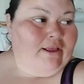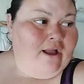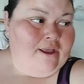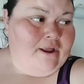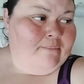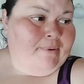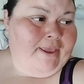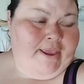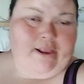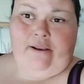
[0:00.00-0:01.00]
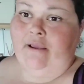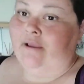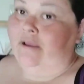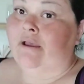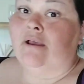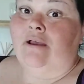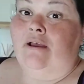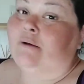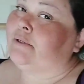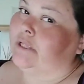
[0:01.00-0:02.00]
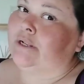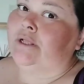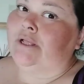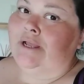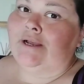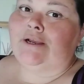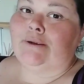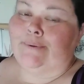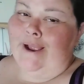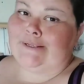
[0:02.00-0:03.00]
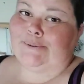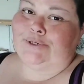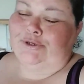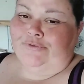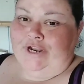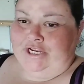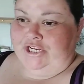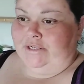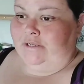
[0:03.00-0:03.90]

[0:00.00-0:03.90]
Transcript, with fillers: Got up, and it was a little rest rejuvenation.